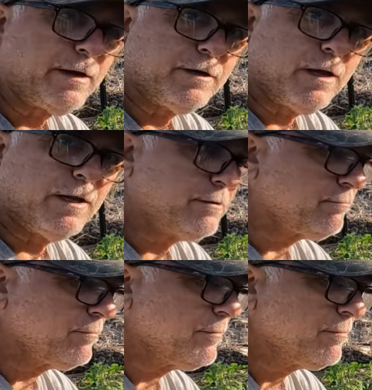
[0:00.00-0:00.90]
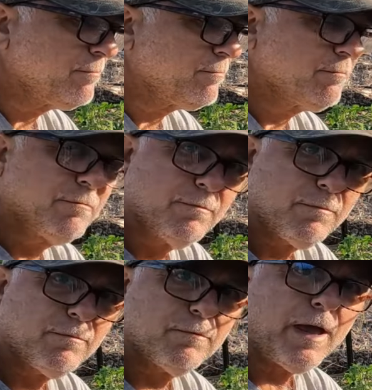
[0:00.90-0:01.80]
and
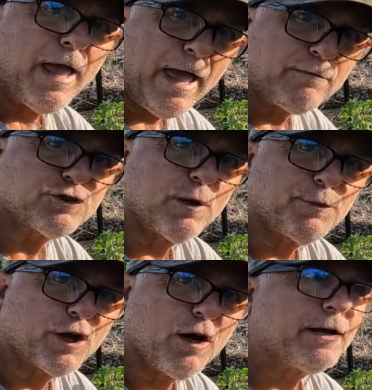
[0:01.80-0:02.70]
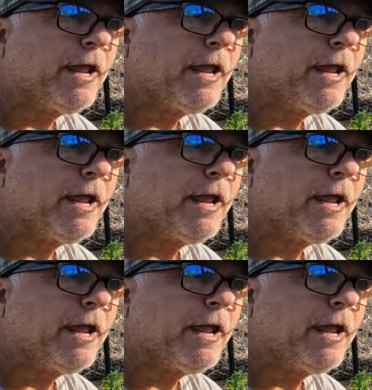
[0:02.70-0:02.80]
have something on